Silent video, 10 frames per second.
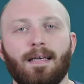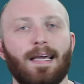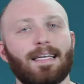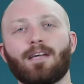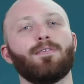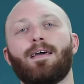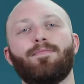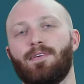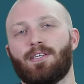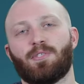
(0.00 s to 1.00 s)
And I don't have
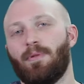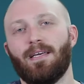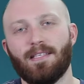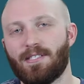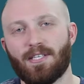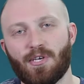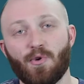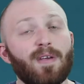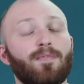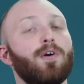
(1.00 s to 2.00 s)
to explain this to you.
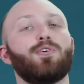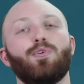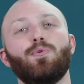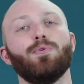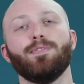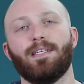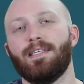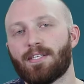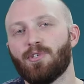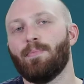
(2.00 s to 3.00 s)
We've all Googled
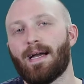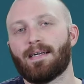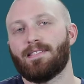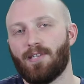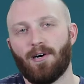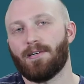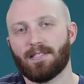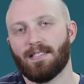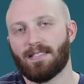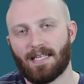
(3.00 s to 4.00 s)
Nickelback
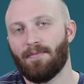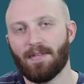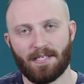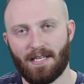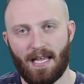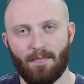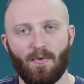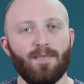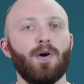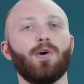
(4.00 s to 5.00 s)
songs sound the same. We've all